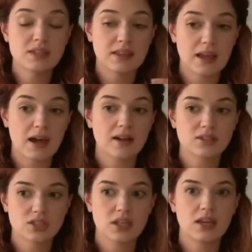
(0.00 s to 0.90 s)
and they
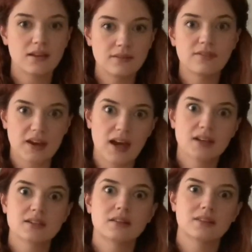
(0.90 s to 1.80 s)
actually in fact